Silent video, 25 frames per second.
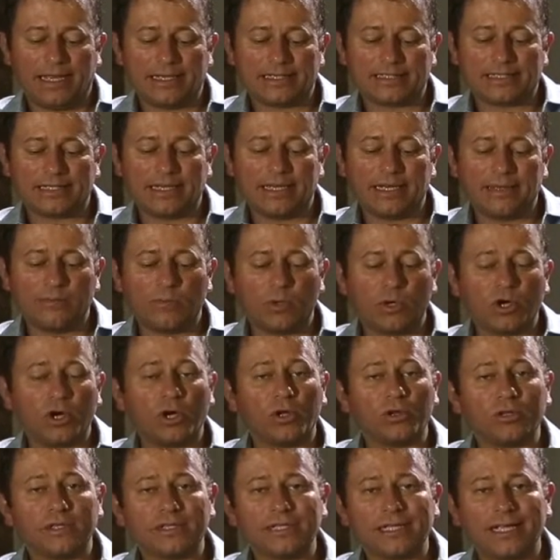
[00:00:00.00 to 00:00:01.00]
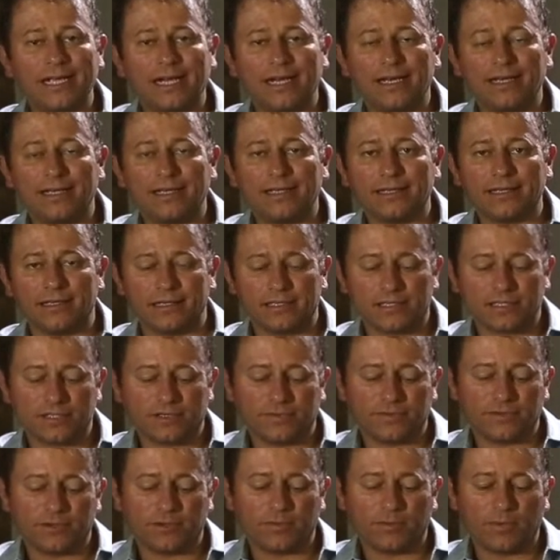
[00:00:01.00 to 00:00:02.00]
Slightly more golden colour than a
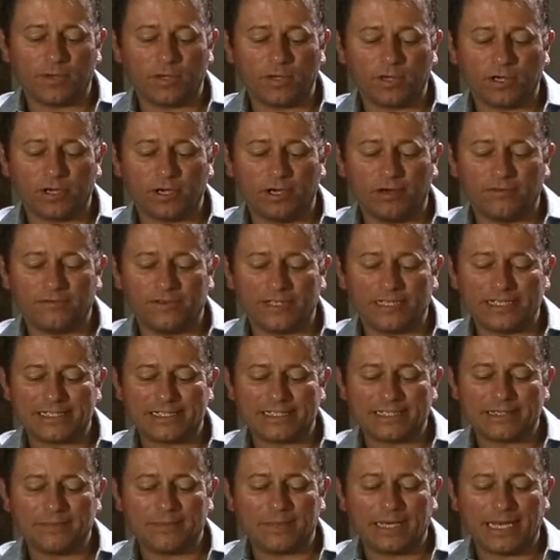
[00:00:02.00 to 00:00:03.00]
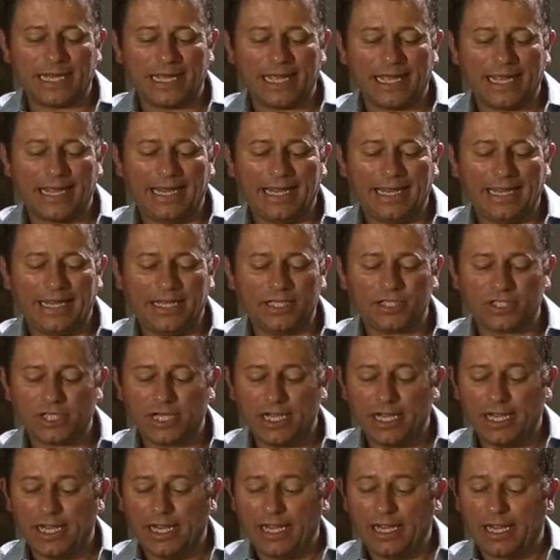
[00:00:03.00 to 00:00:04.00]
Sauvignon Blanc of a similar age.
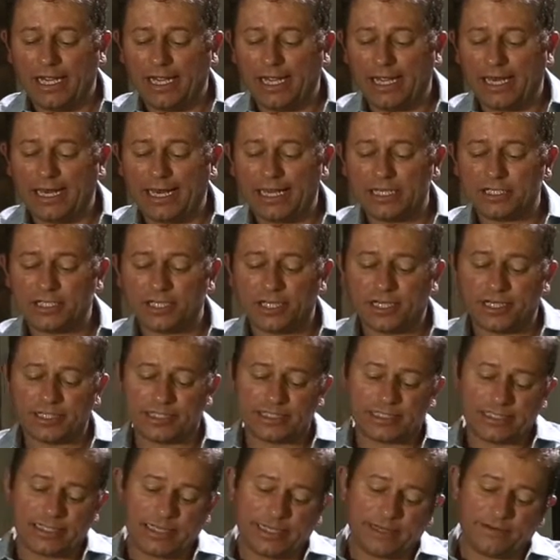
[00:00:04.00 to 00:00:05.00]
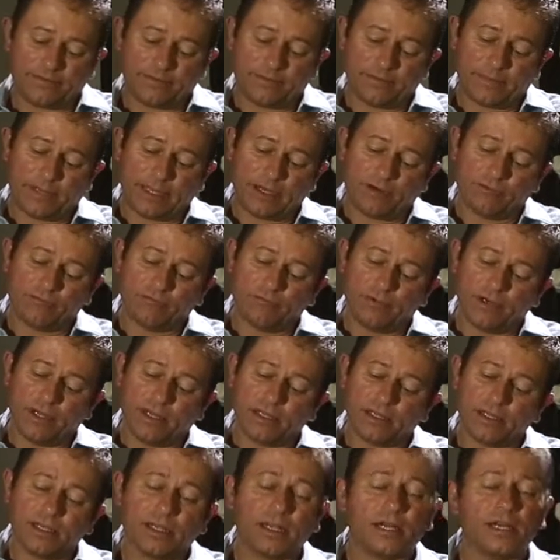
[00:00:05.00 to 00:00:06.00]
And as you can see from the
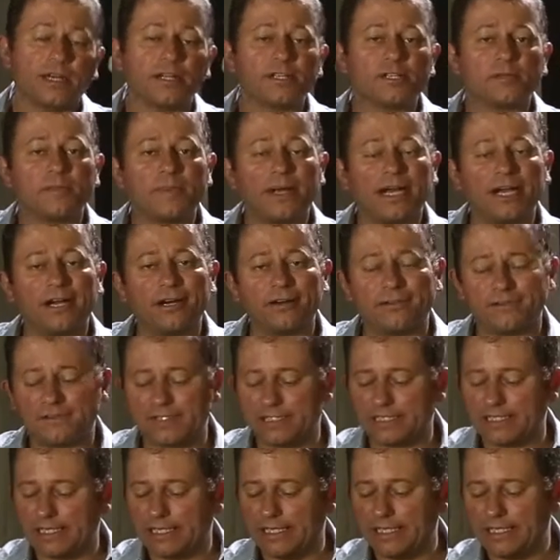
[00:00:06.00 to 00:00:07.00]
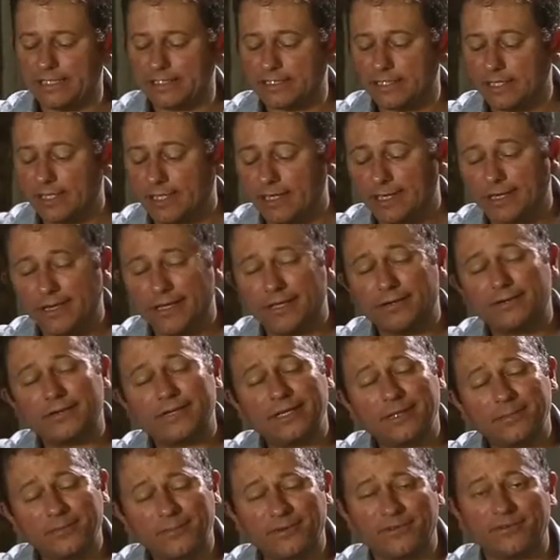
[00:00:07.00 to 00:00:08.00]
rather large pair of stickers, there are a
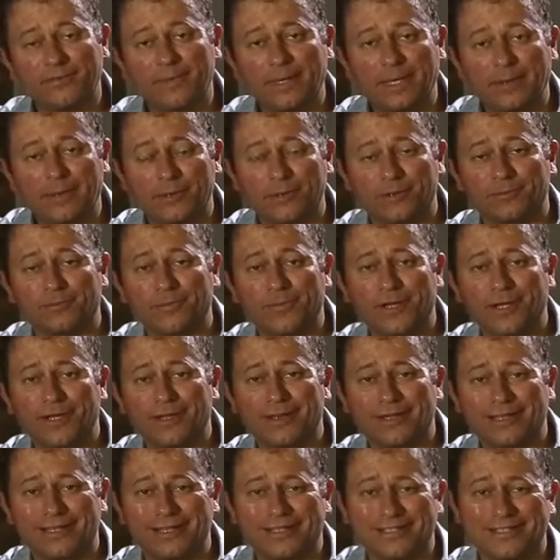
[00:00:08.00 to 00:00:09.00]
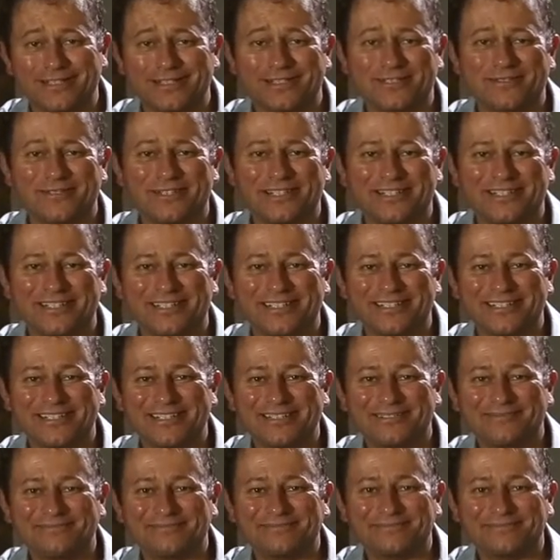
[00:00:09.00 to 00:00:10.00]
number of people who think this is quite nice.